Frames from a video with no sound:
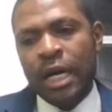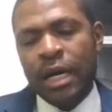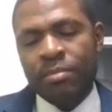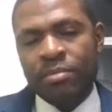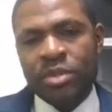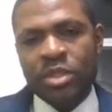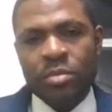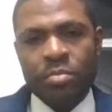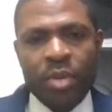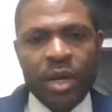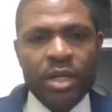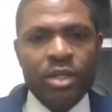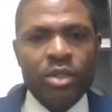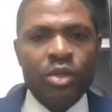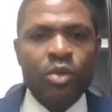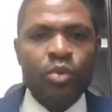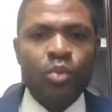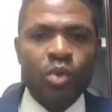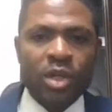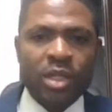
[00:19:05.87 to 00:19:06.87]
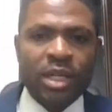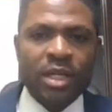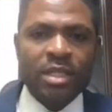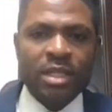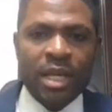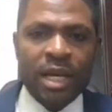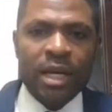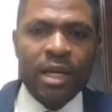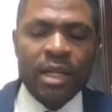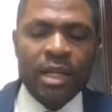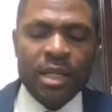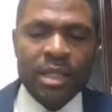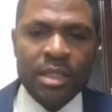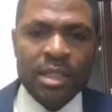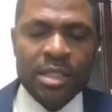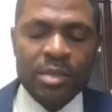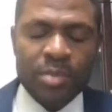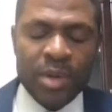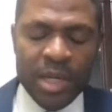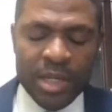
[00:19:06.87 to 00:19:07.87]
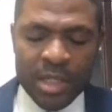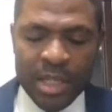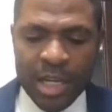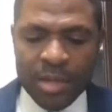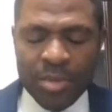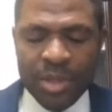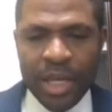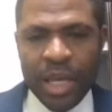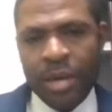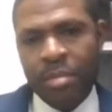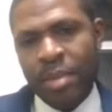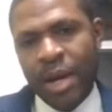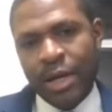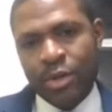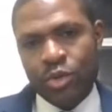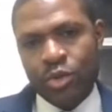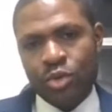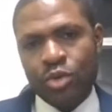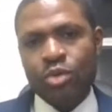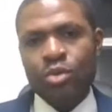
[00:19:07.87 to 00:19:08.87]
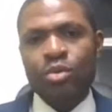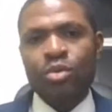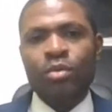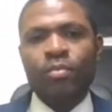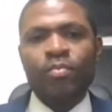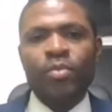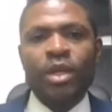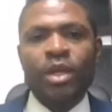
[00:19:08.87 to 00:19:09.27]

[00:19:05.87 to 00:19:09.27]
spent on what exactly it has been earmarked to do.